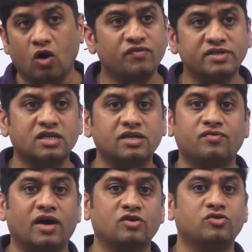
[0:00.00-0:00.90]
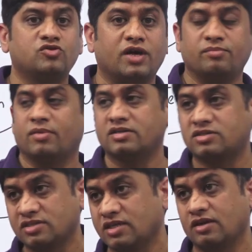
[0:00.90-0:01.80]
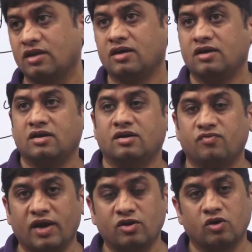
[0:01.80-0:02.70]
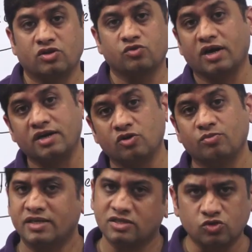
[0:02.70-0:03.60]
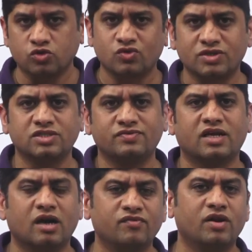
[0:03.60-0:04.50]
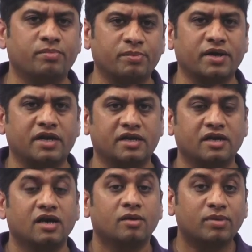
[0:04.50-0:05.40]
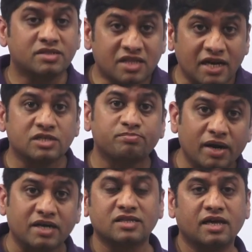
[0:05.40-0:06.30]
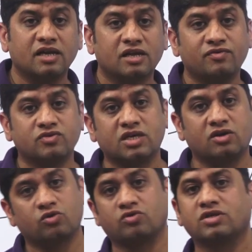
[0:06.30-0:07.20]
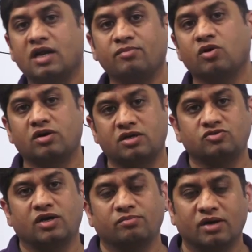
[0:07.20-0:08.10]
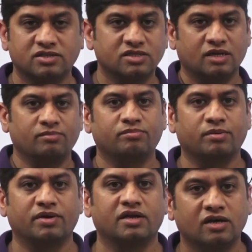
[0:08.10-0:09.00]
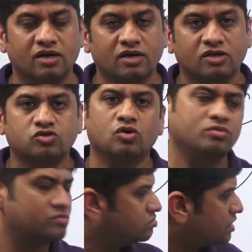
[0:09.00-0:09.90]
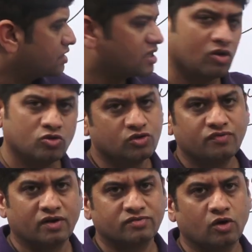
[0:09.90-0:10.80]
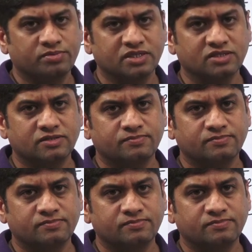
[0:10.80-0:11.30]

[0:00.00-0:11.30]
obviously why you join masters and why not you continue master those questions will come we'll prepare it but that is better than if you say no no sir i'm not joined masters i'm preparing so that can also be one of the options